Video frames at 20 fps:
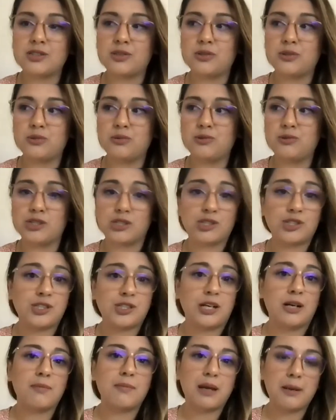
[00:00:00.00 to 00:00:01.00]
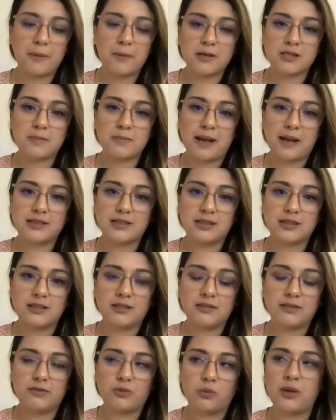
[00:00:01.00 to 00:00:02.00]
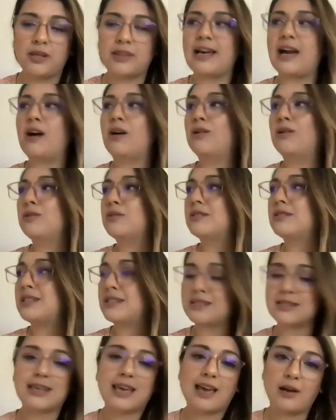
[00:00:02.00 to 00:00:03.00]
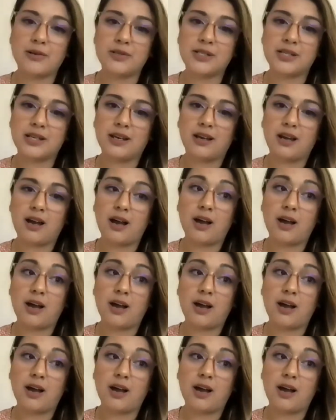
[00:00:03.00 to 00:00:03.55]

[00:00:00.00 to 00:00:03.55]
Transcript: to just share my perspective without discounting